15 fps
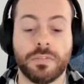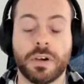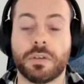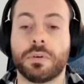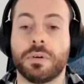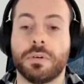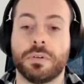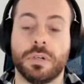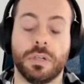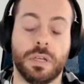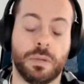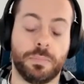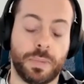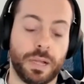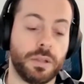we have
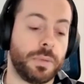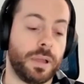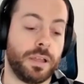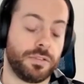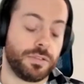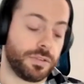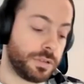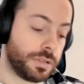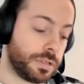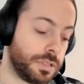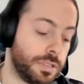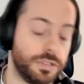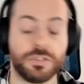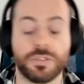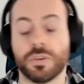our Biome as
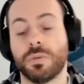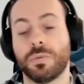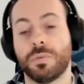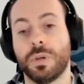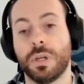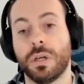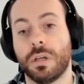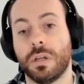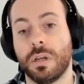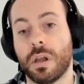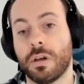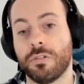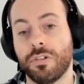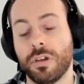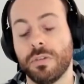its own
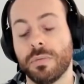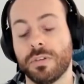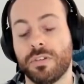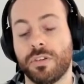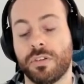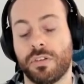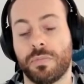logic,